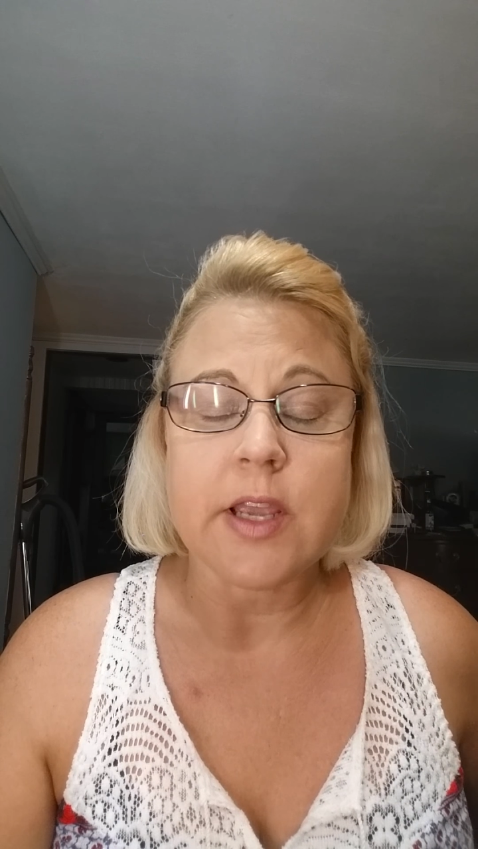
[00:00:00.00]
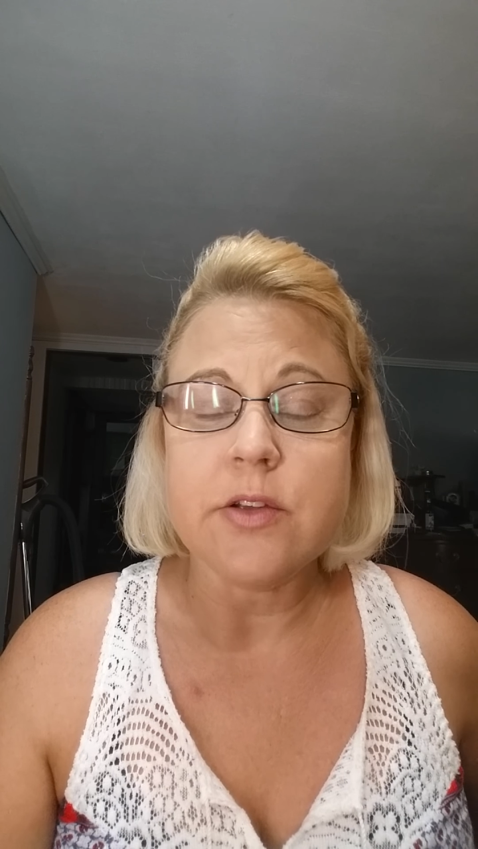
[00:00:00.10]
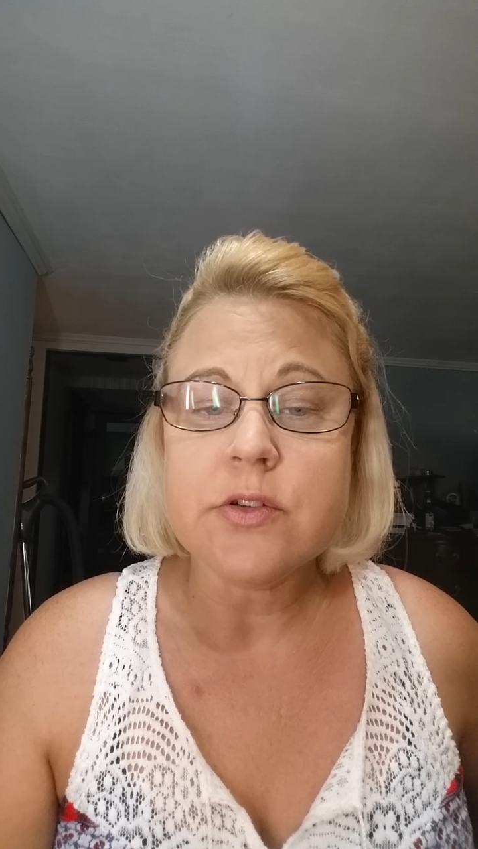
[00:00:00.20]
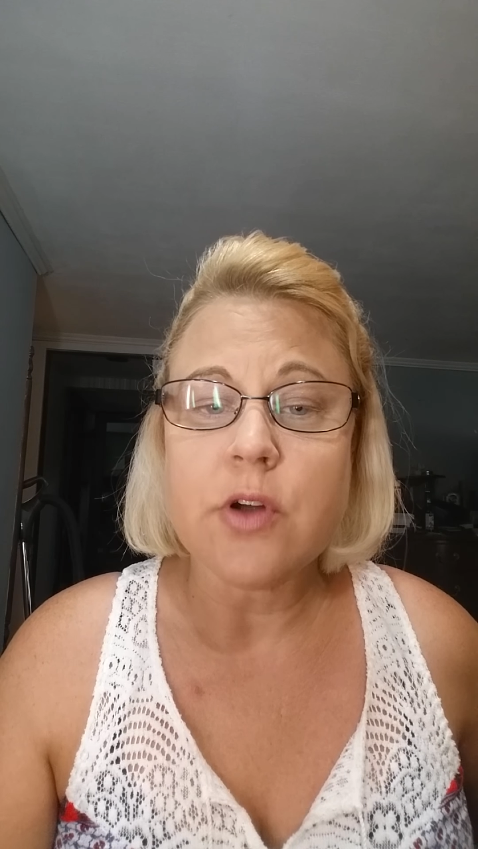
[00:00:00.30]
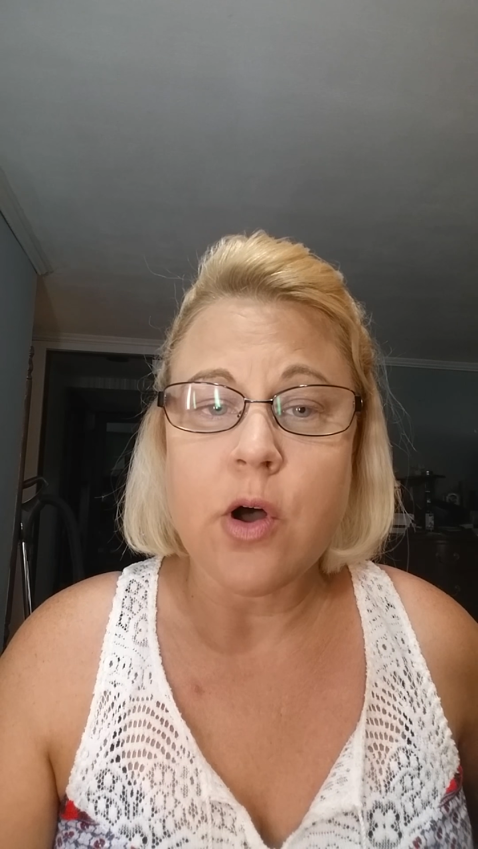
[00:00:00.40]
I
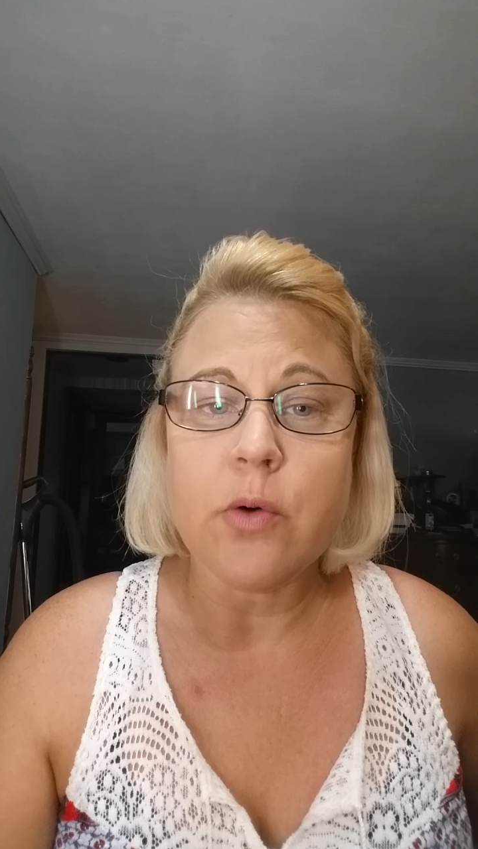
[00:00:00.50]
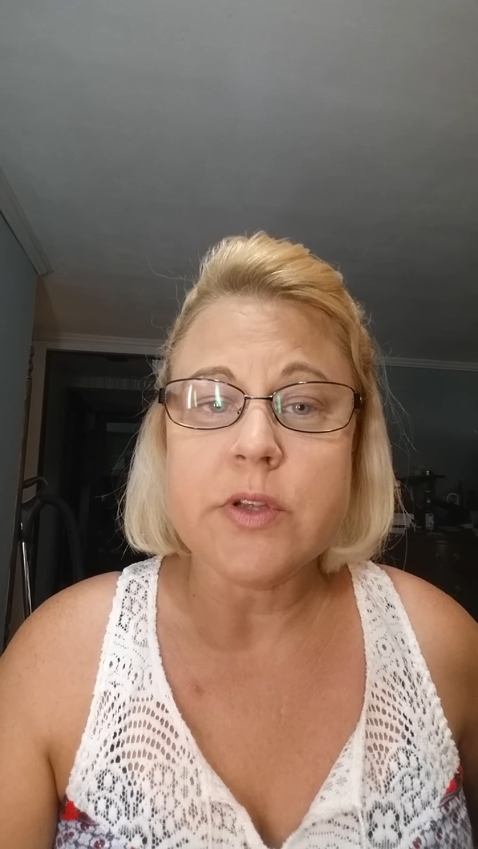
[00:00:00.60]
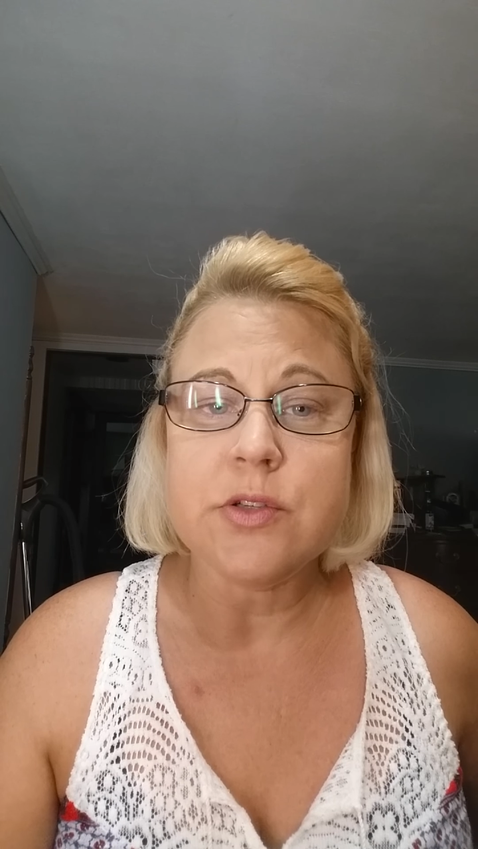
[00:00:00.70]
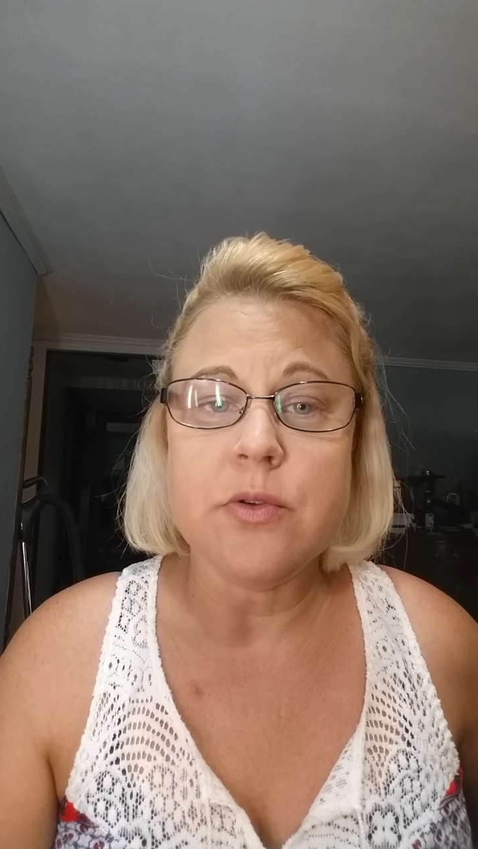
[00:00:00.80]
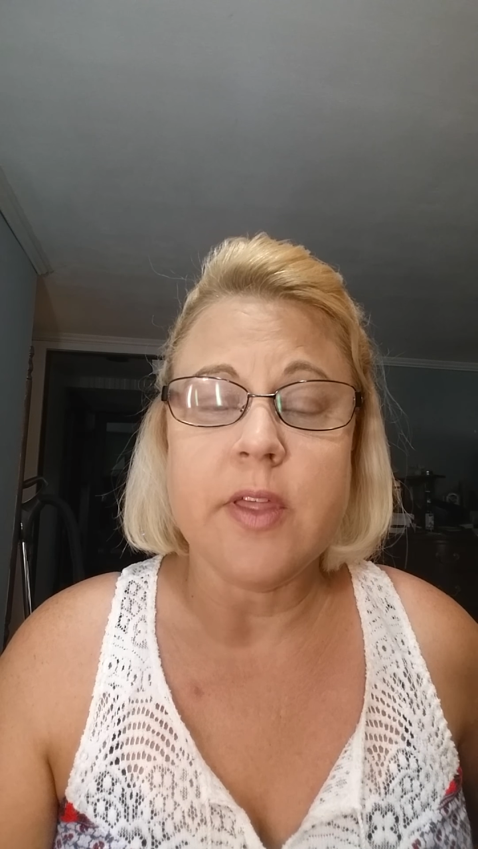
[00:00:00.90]
used to
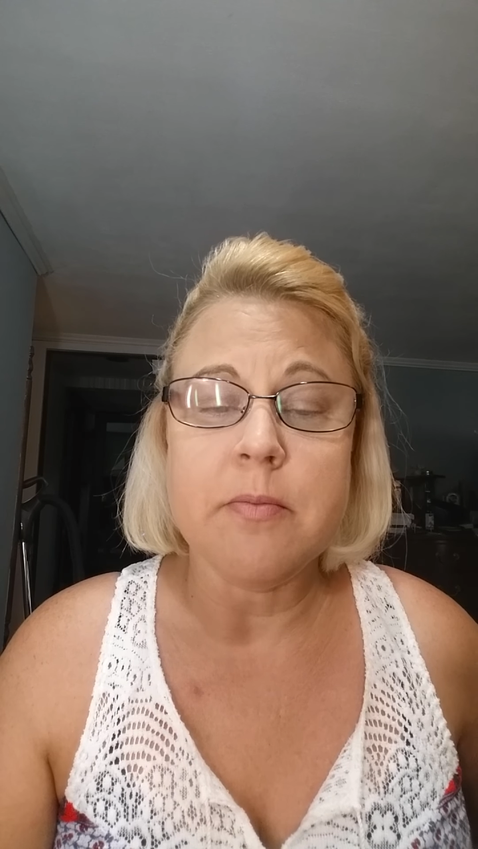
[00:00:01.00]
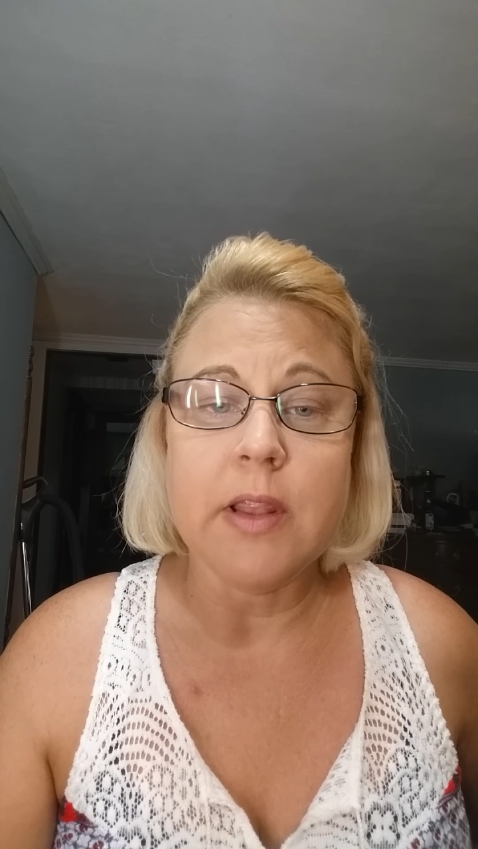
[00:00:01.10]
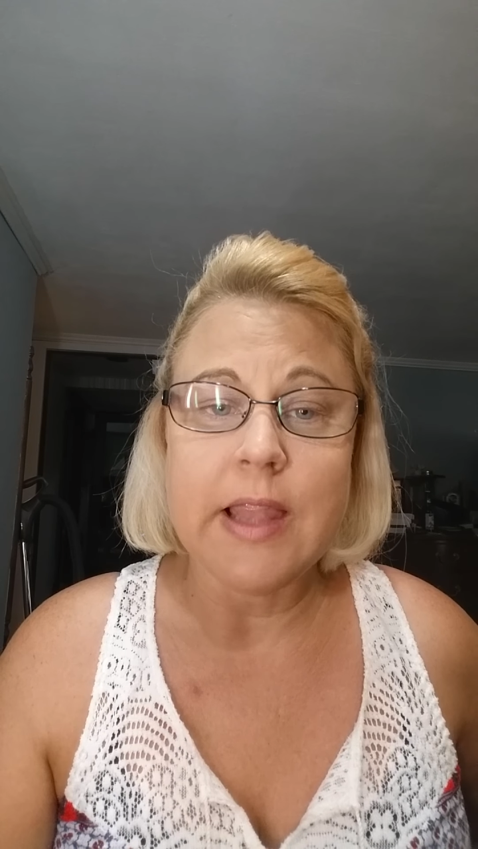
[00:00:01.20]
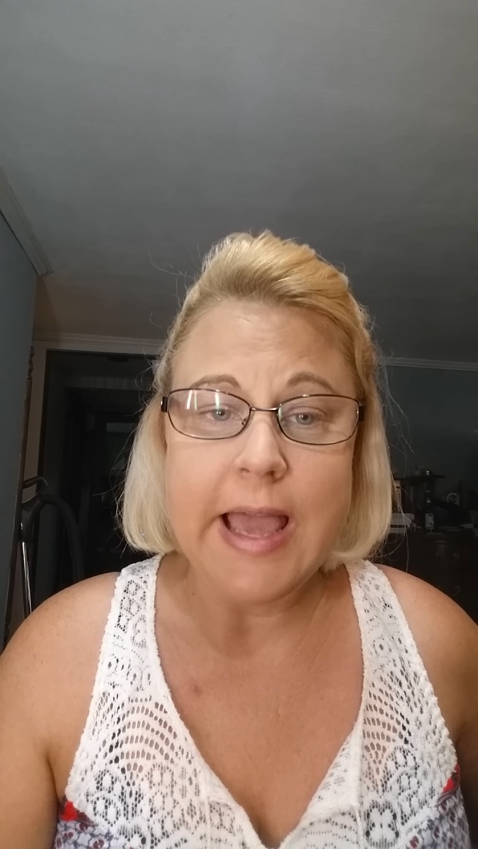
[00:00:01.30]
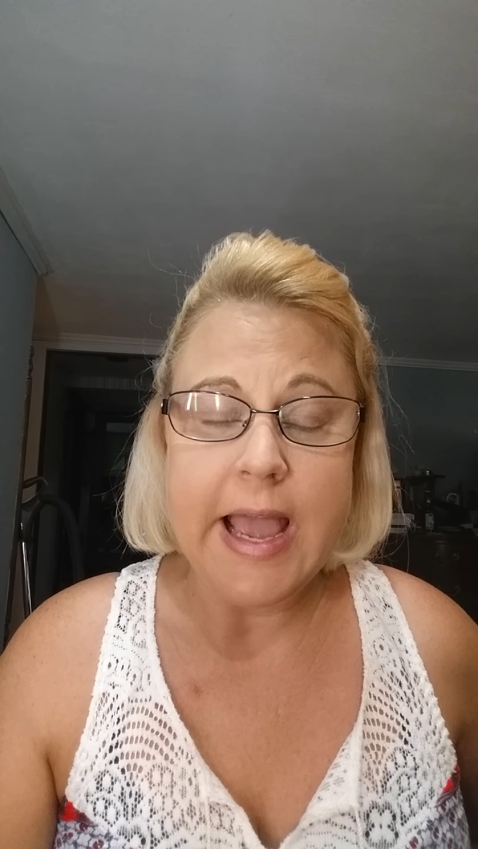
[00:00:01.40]
always do them
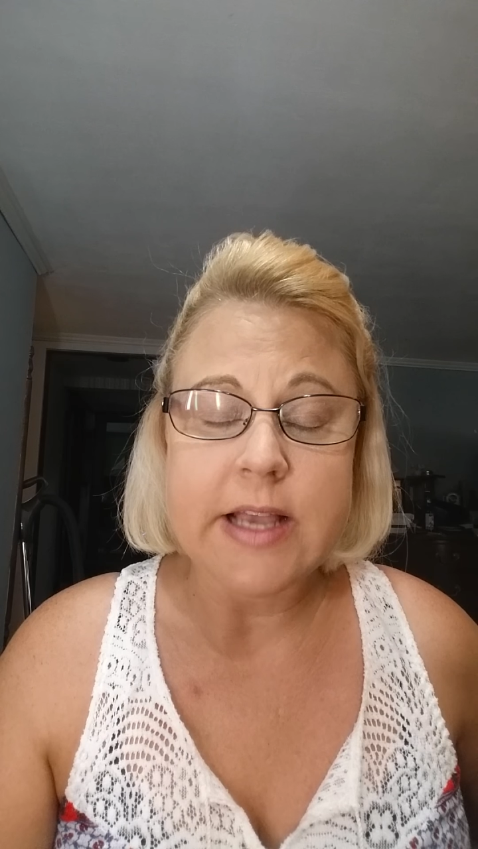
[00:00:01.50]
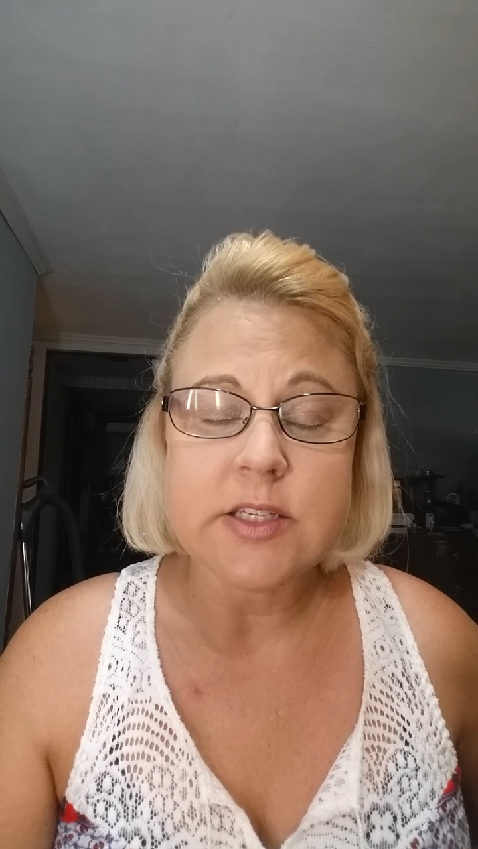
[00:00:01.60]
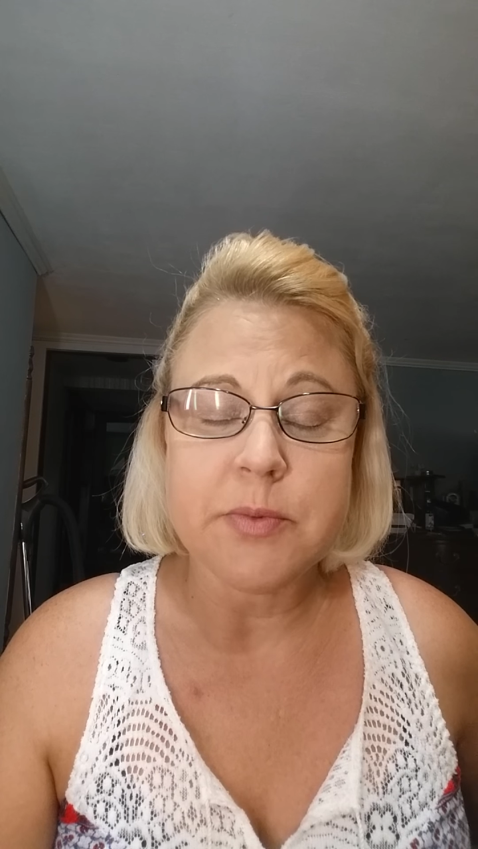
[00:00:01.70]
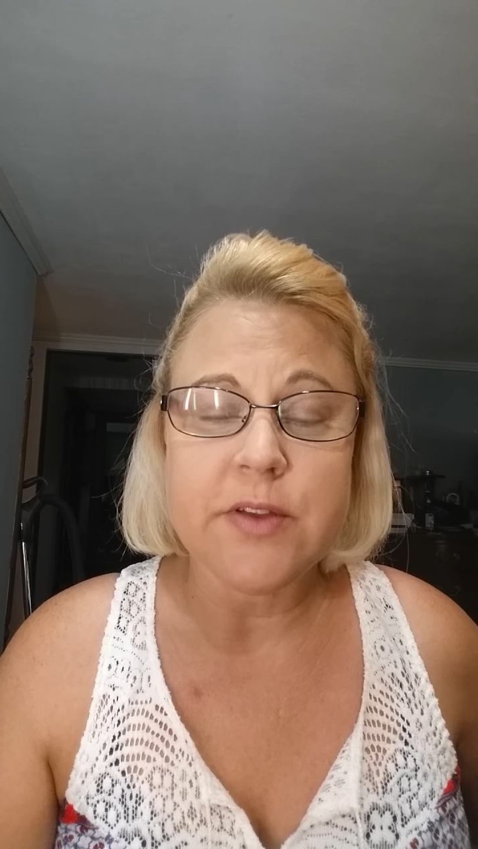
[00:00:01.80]
last,